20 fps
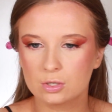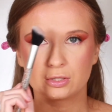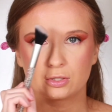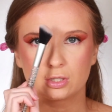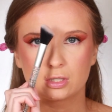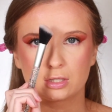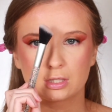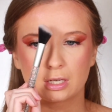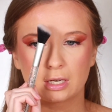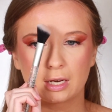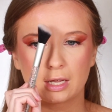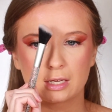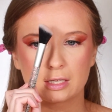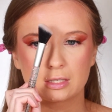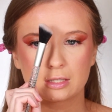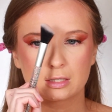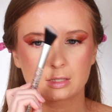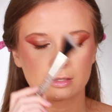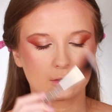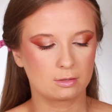It's just a
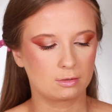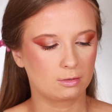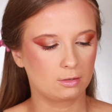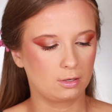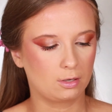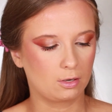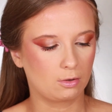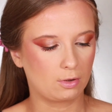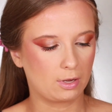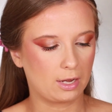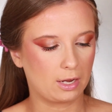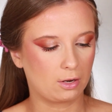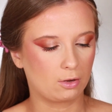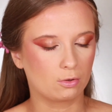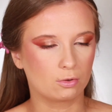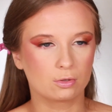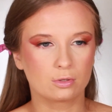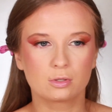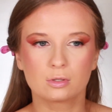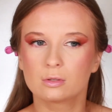nice, you know,
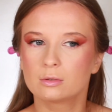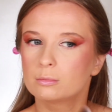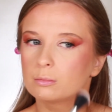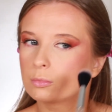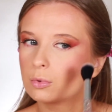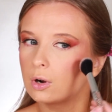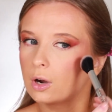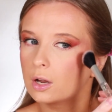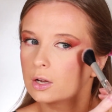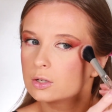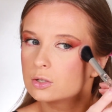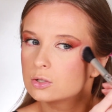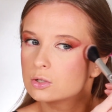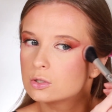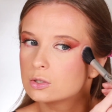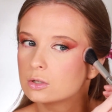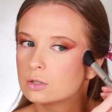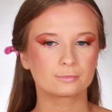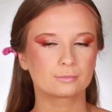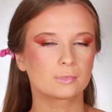angled brush.
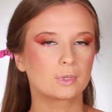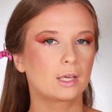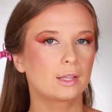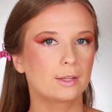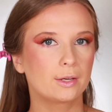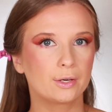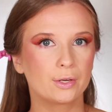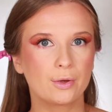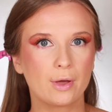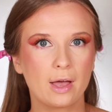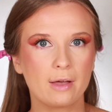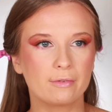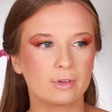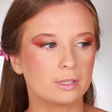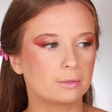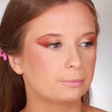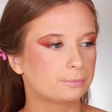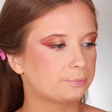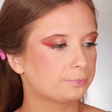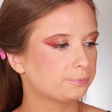And there you have
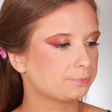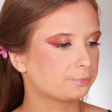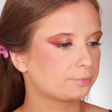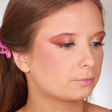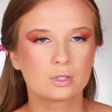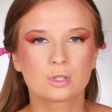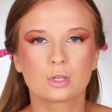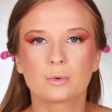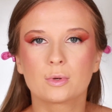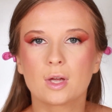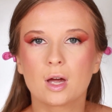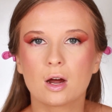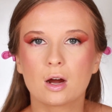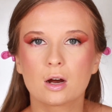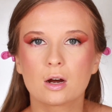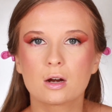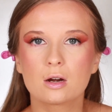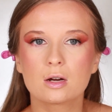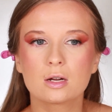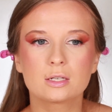it. So we
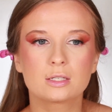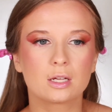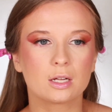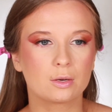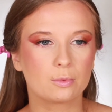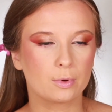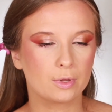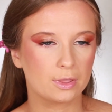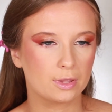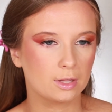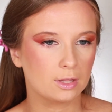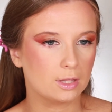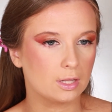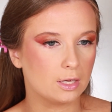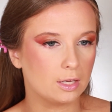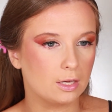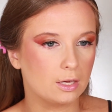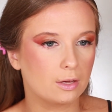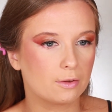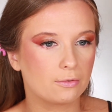are done with
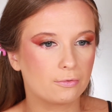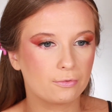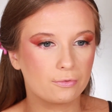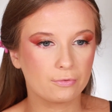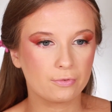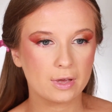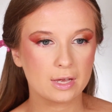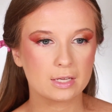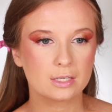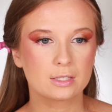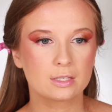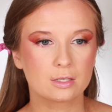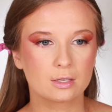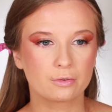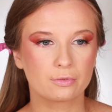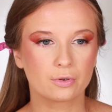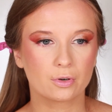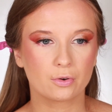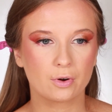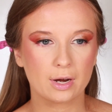the face
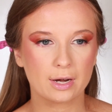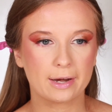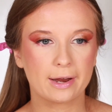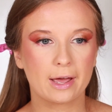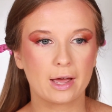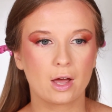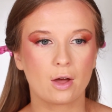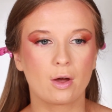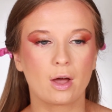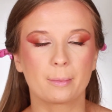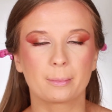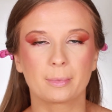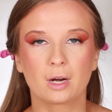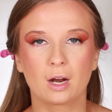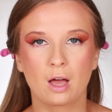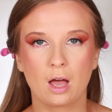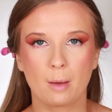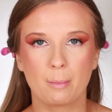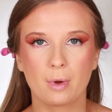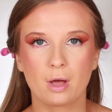for right now. I'm gonna
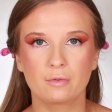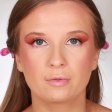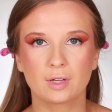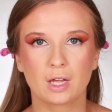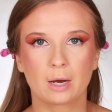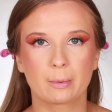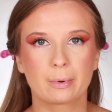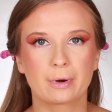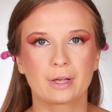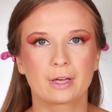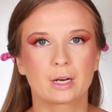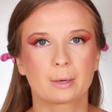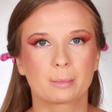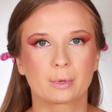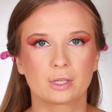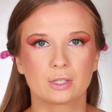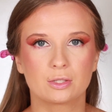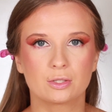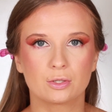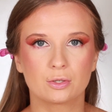hop off camera and I'm
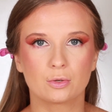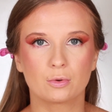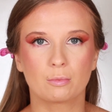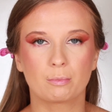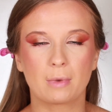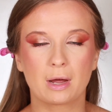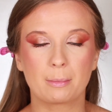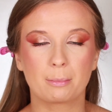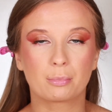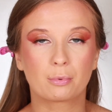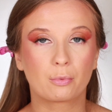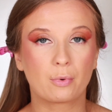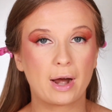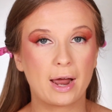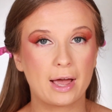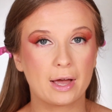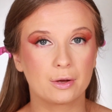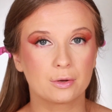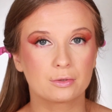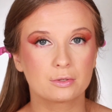gonna do my
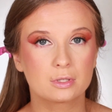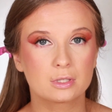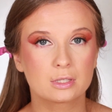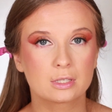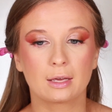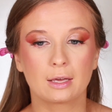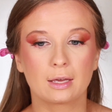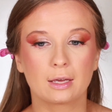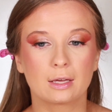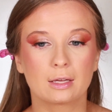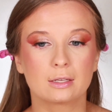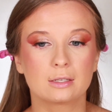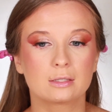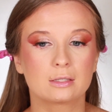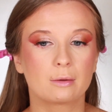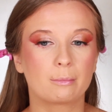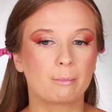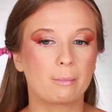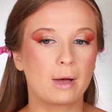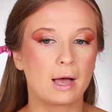brows and
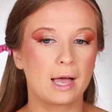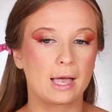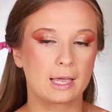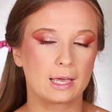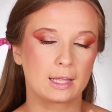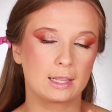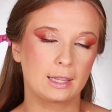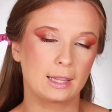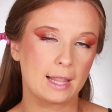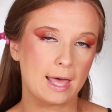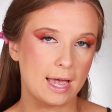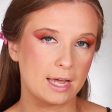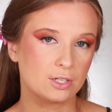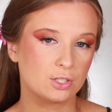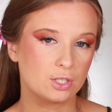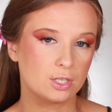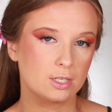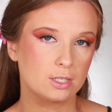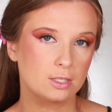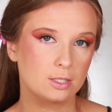my
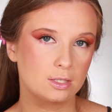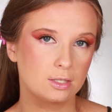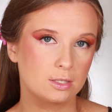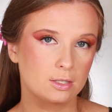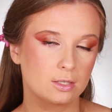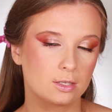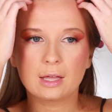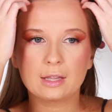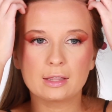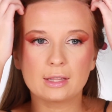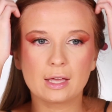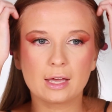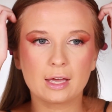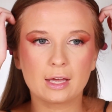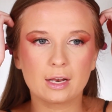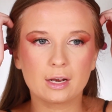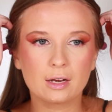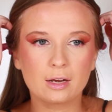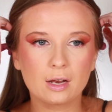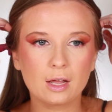lashes. And
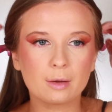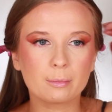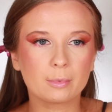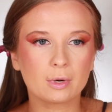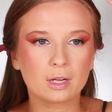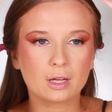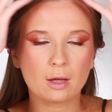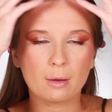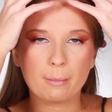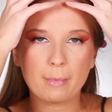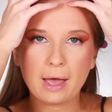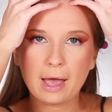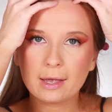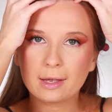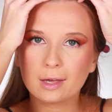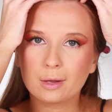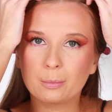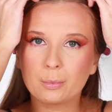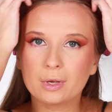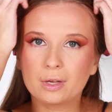then I'm gonna come back
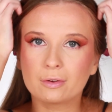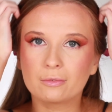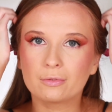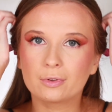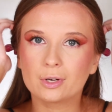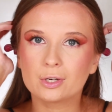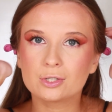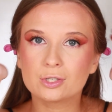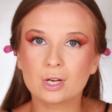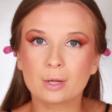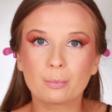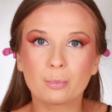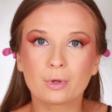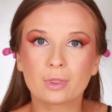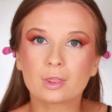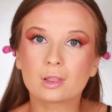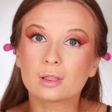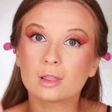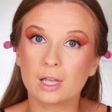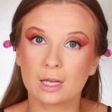and we can finish it up with
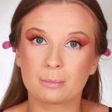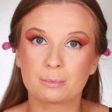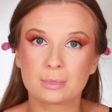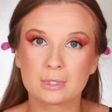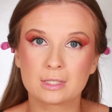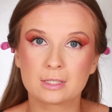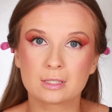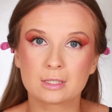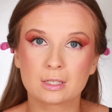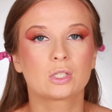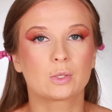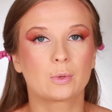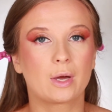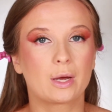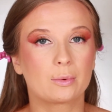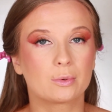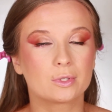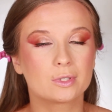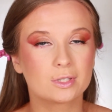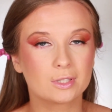the lips. So I
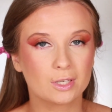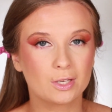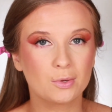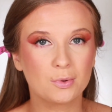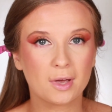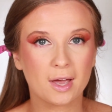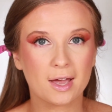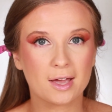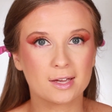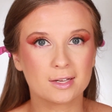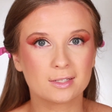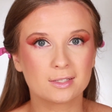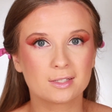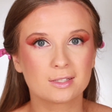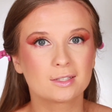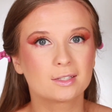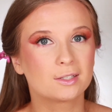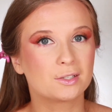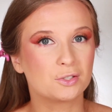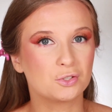will see you
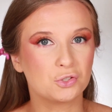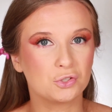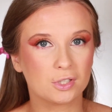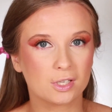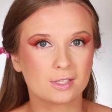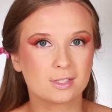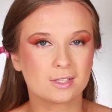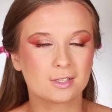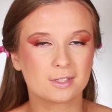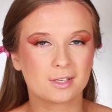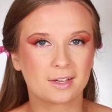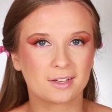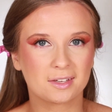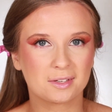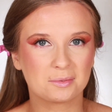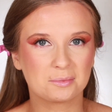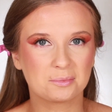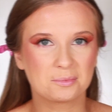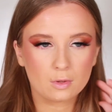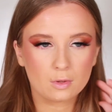guys in just a
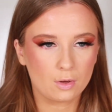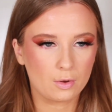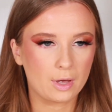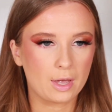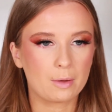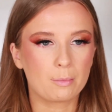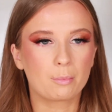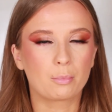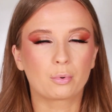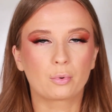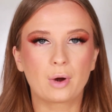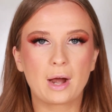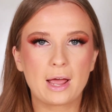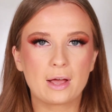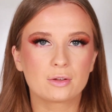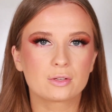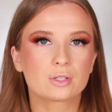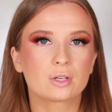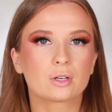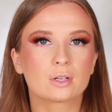second. Okay,
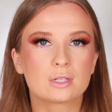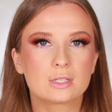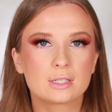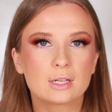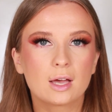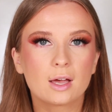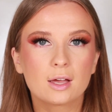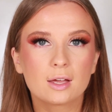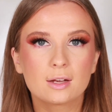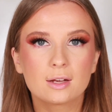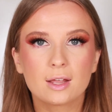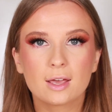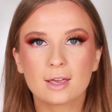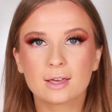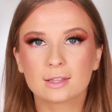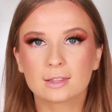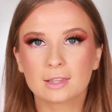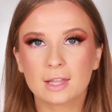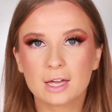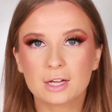brows are done
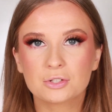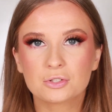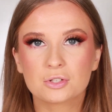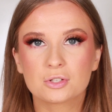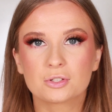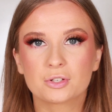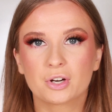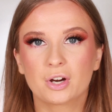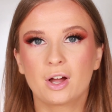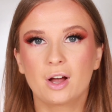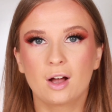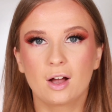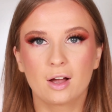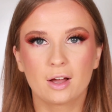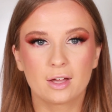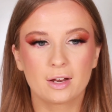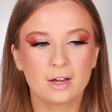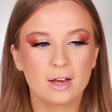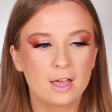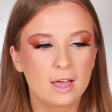and lashes are
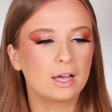on.